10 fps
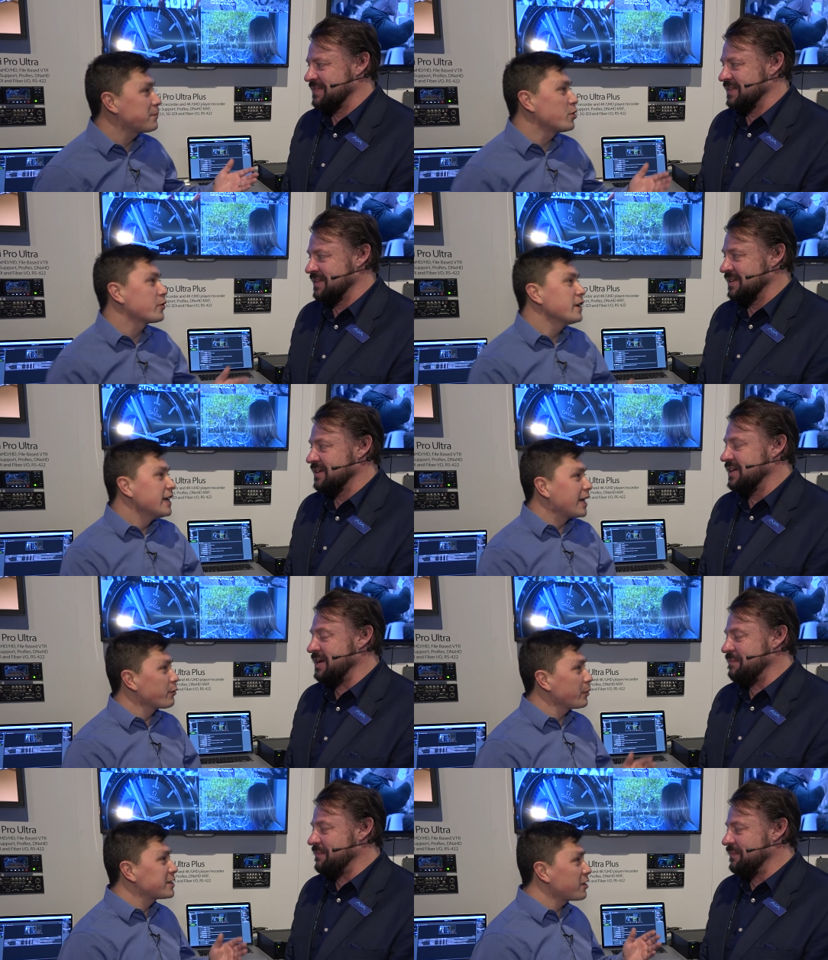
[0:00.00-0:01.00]
Speaker 1: booth, and yep. we're
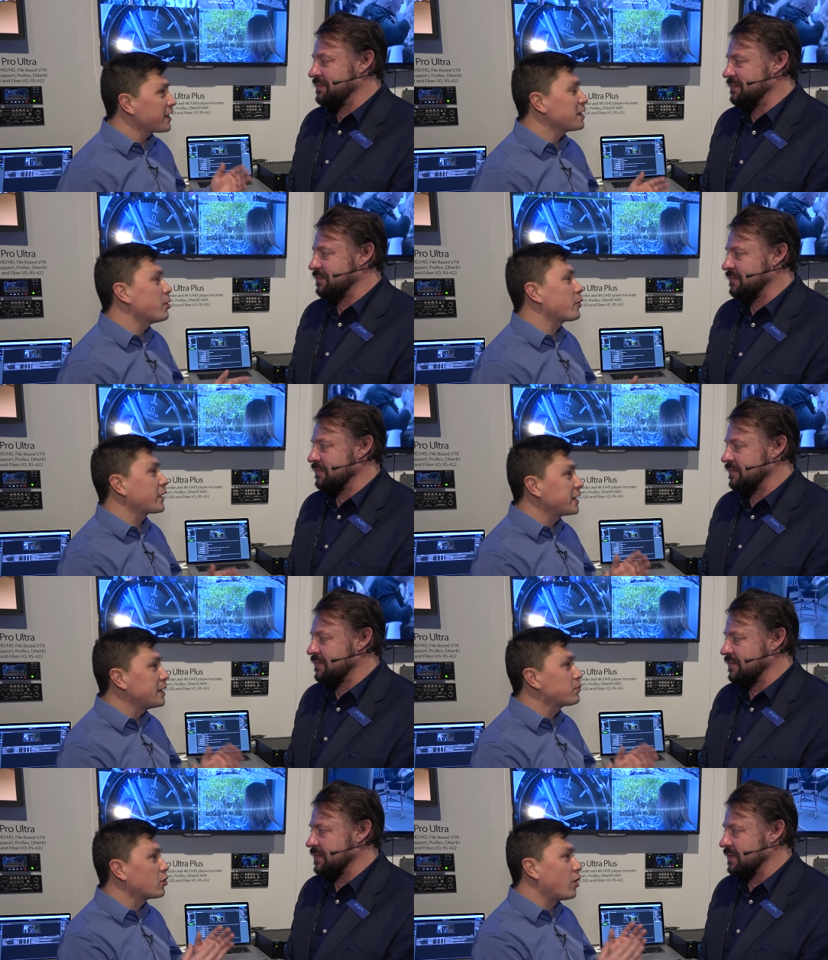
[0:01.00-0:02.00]
going to be talking about the
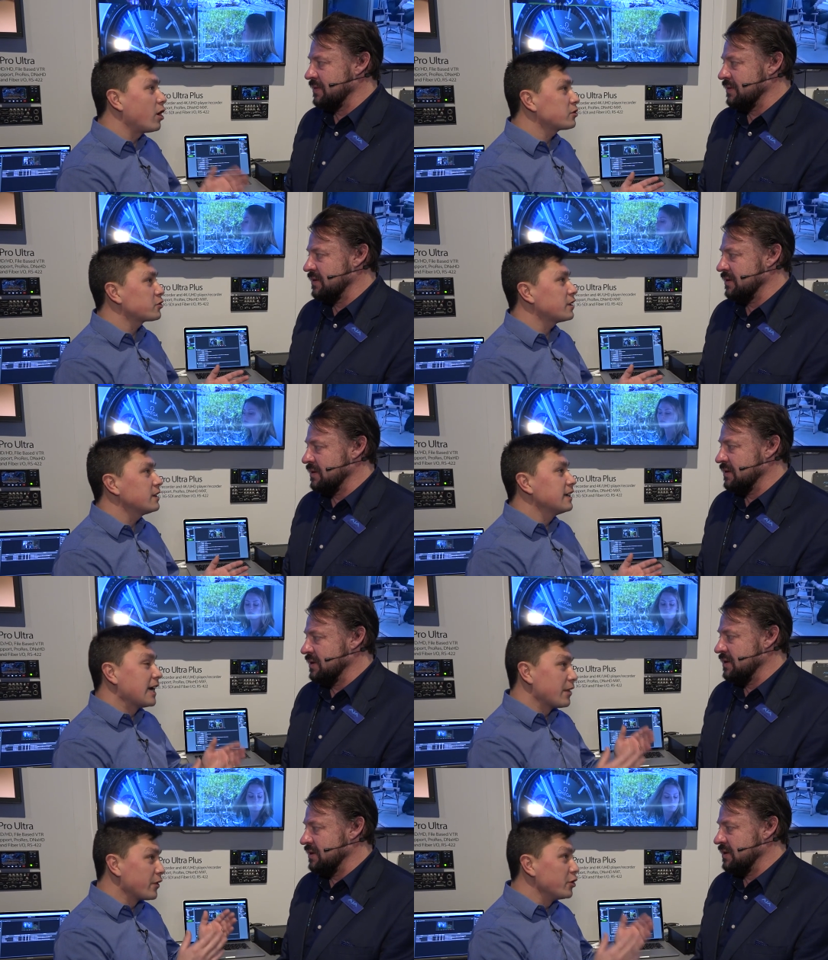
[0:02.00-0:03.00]
Ki Pro Ultra
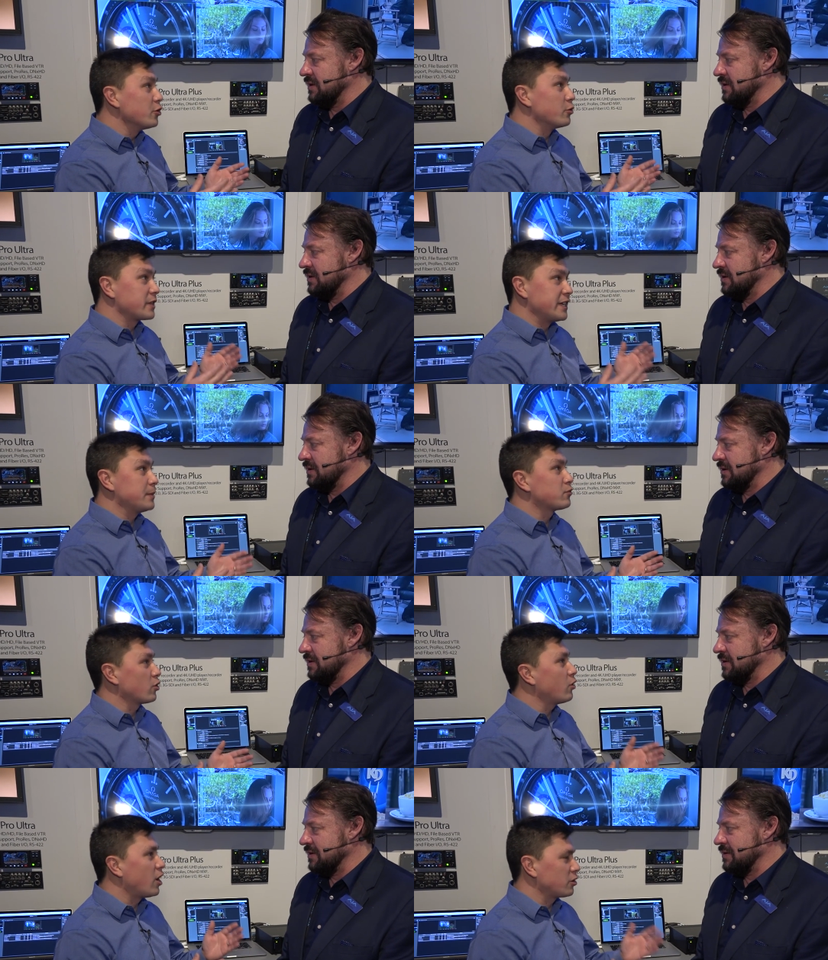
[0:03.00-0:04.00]
and the new Ki
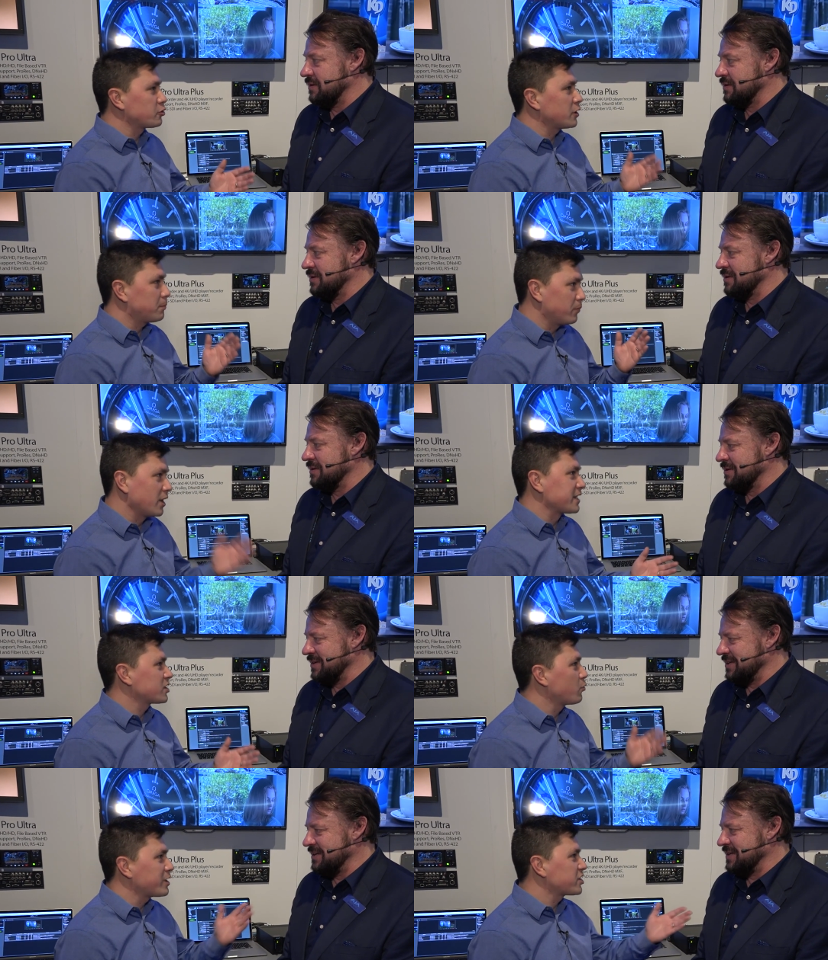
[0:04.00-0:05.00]
Pro Ultra Plus.
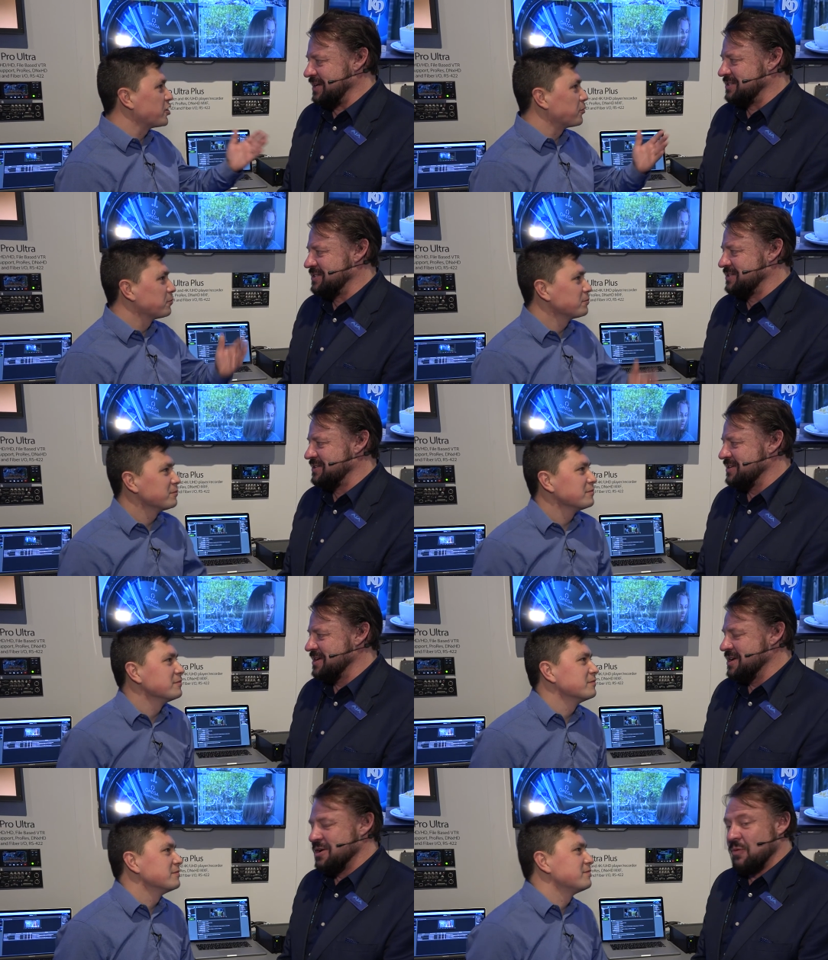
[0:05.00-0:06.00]
So what's yes.
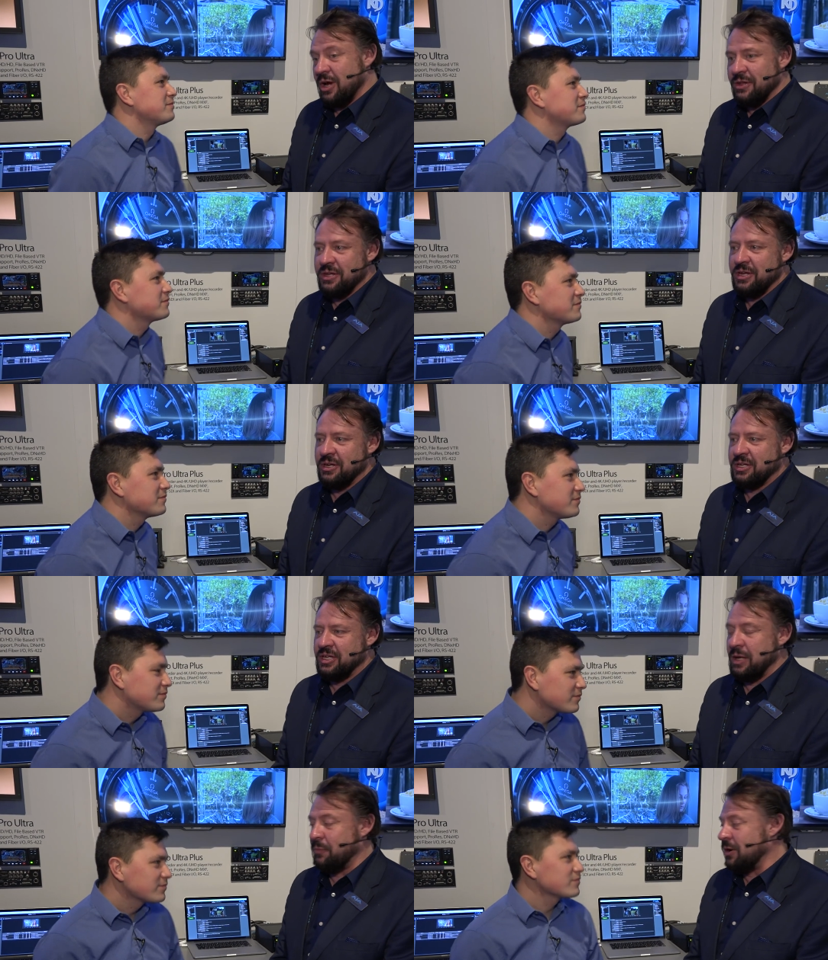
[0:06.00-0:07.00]
Speaker 2: new? Well, the
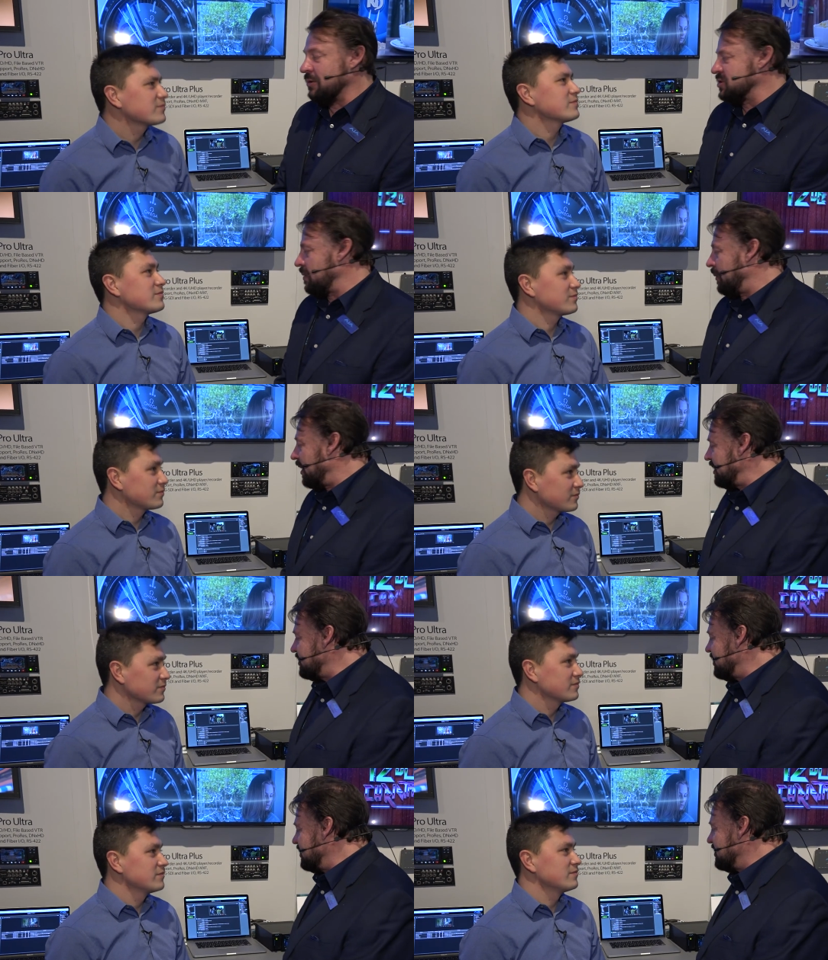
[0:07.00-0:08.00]
Ki Pro Ultra
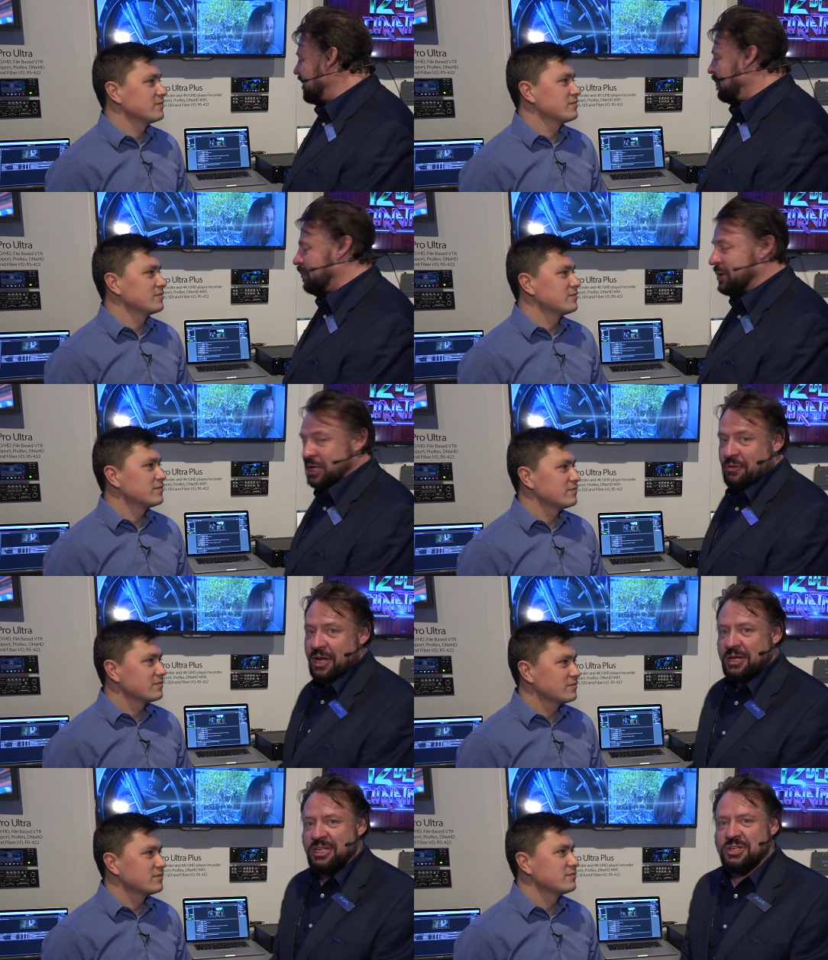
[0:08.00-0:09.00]
Plus is a pretty
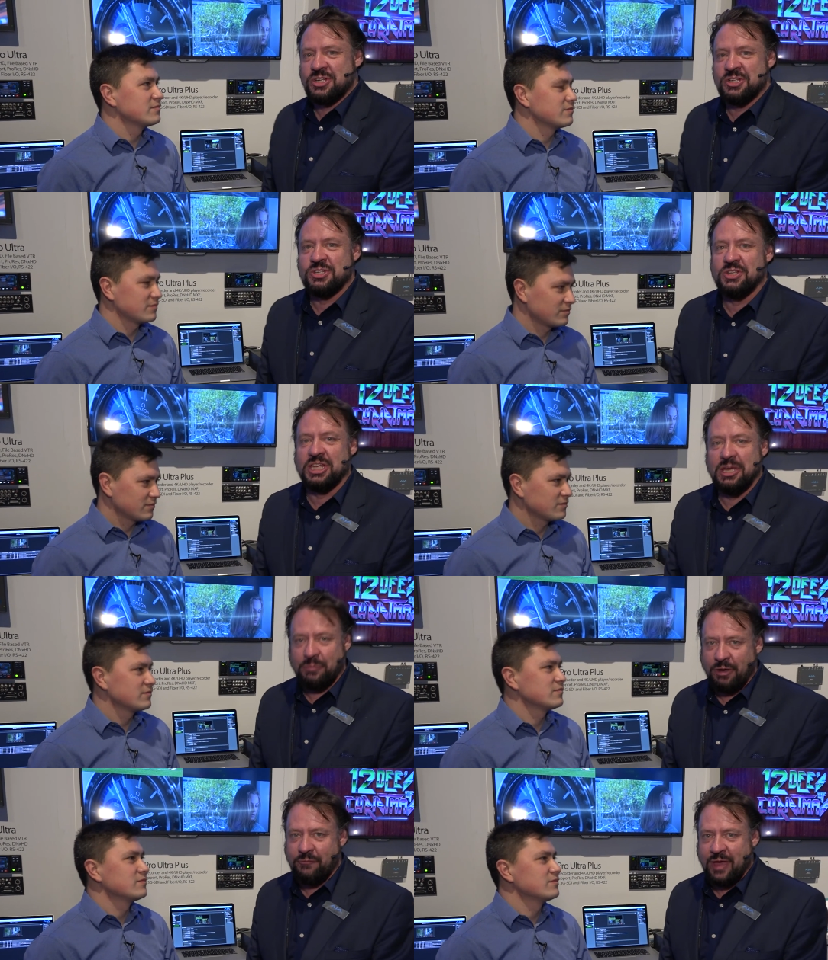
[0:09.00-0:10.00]
great addition to the Ki
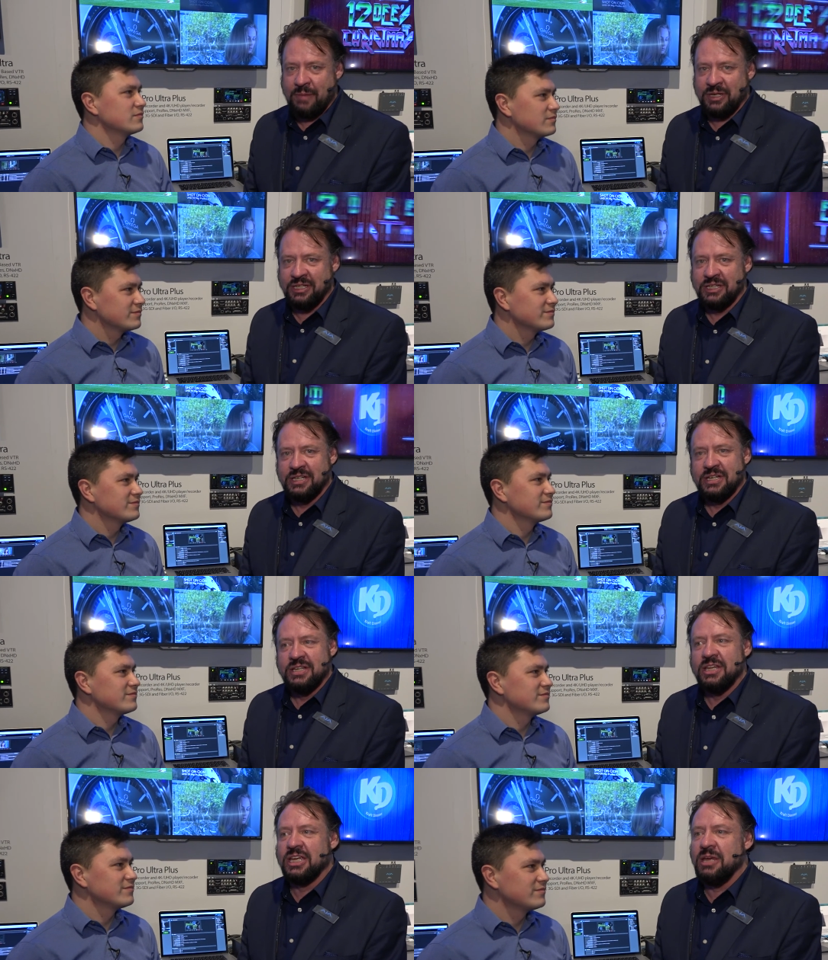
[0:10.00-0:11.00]
Pro family.
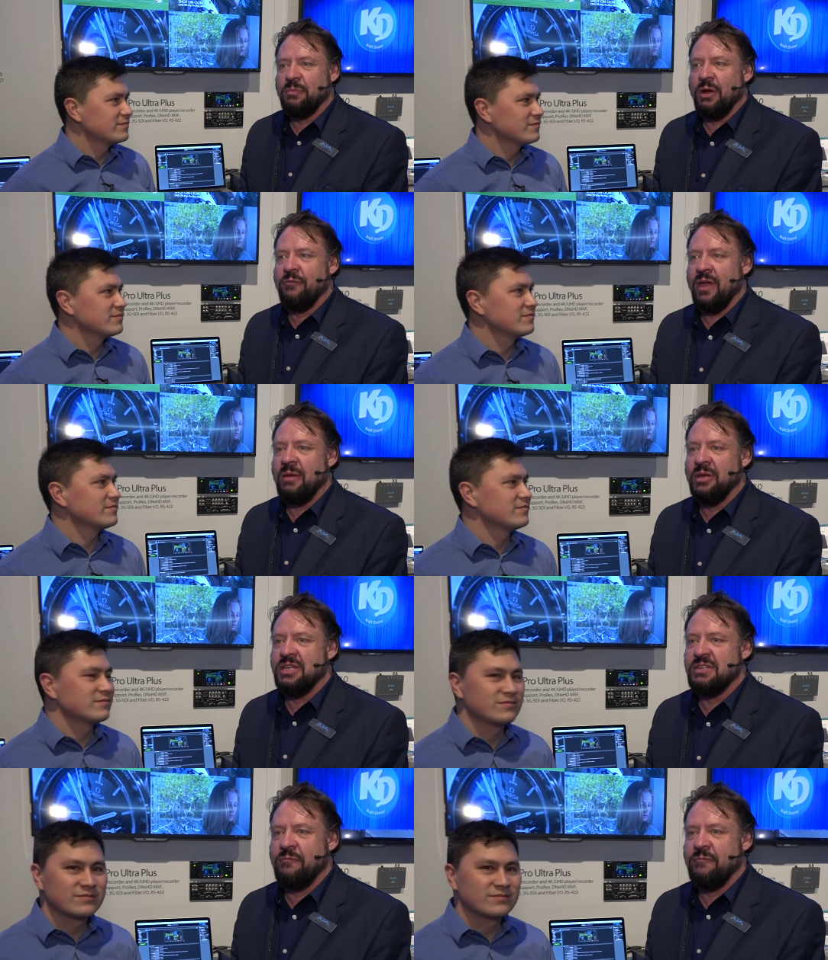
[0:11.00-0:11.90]
The Ki Pro family is a